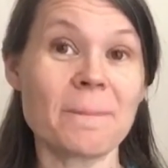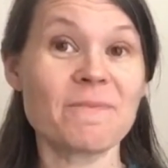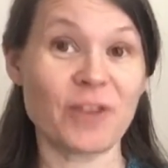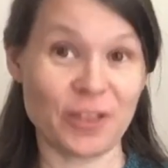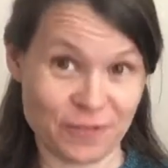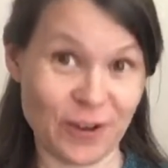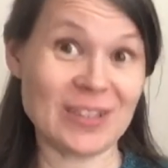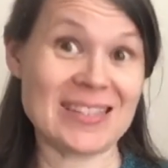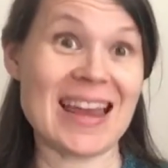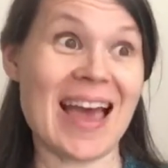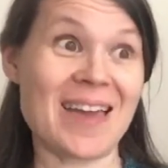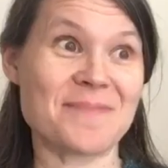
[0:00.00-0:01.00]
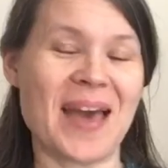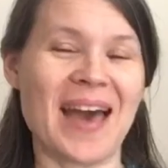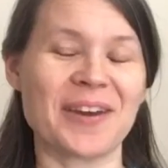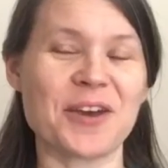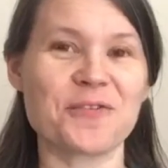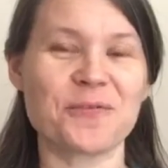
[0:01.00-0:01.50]
for the first time
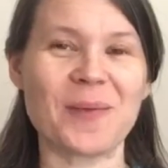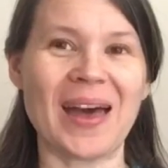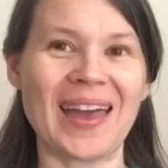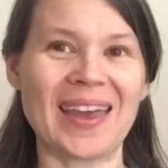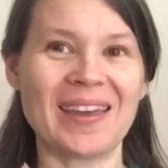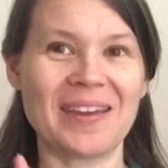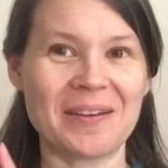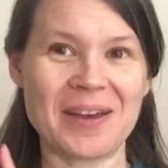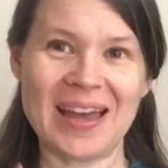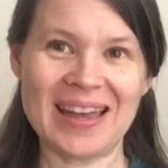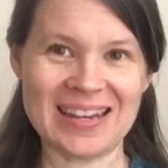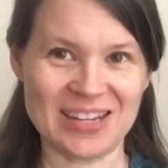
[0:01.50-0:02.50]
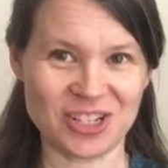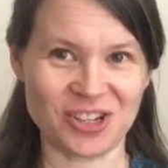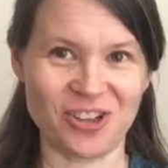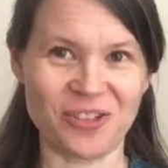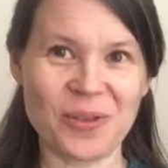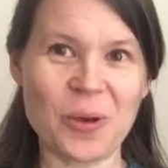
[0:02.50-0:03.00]
out of my
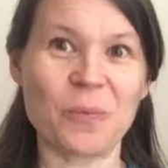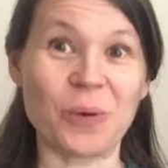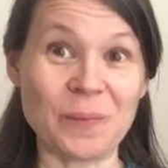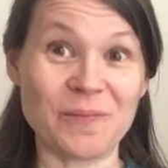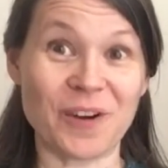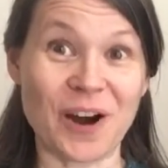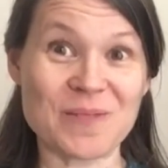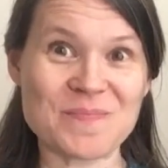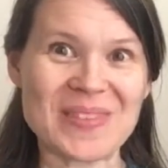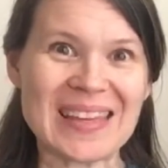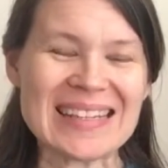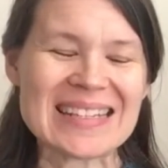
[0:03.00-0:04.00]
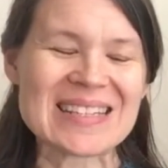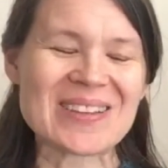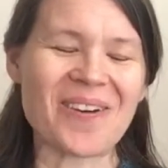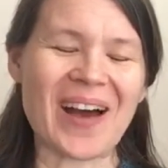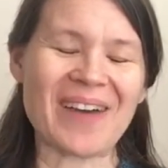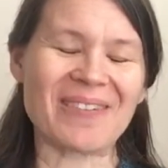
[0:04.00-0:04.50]
initial worm farm.
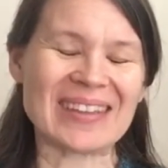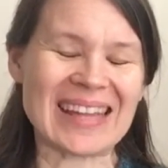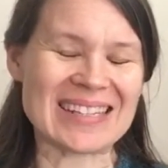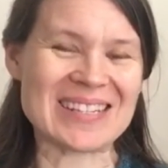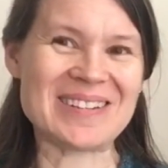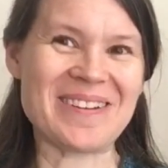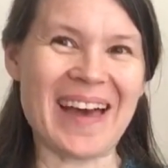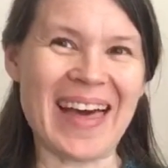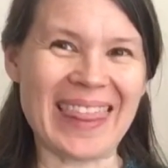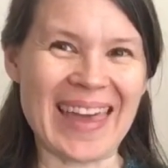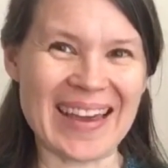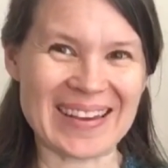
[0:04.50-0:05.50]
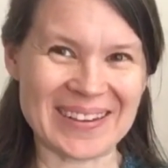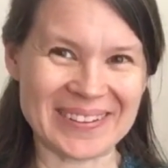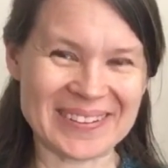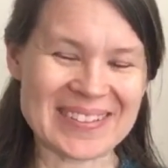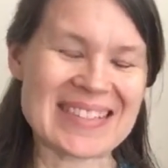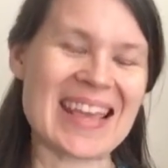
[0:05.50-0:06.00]
So I will let you know how that
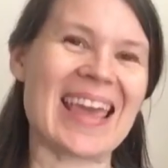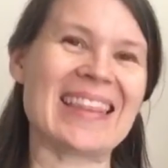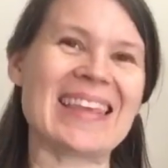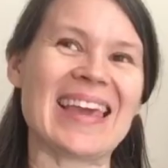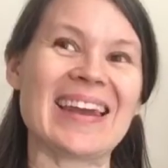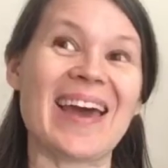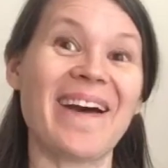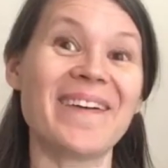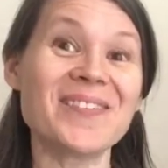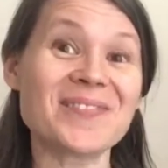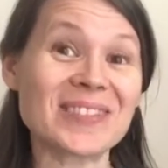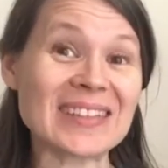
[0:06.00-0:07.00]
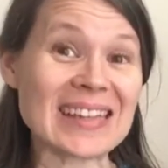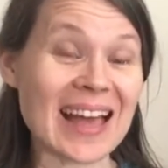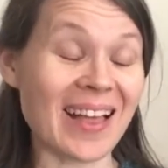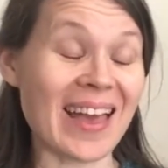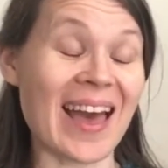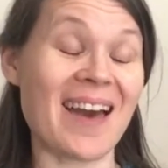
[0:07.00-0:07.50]
goes, and then hopefully
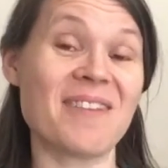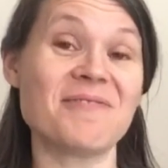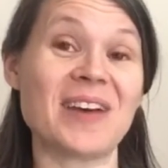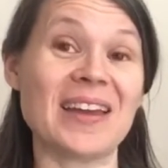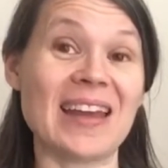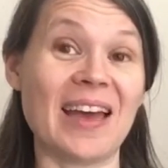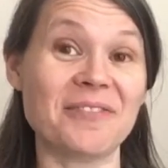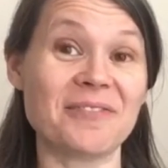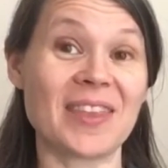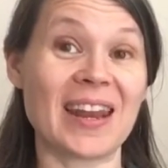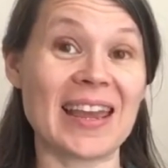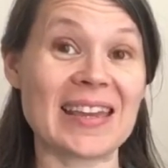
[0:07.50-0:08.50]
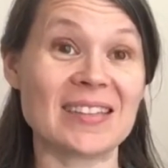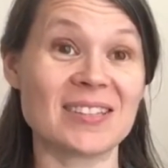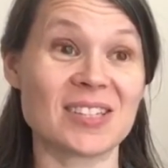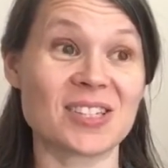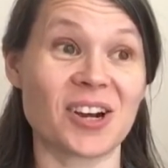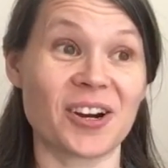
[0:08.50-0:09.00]
I'll have enough that I can
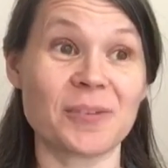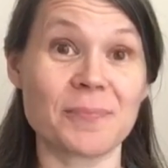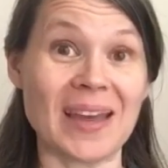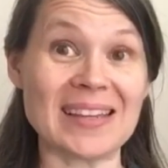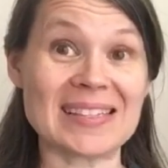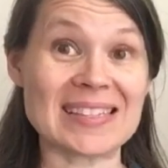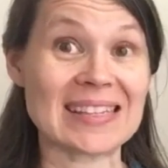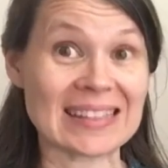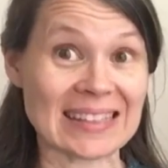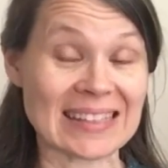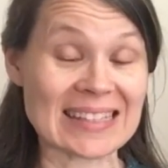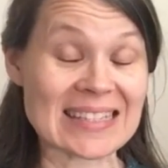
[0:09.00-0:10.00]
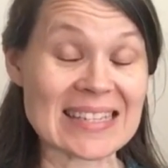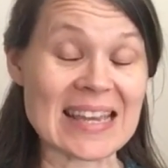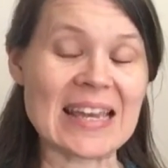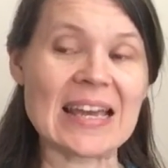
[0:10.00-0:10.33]
start my seedlings.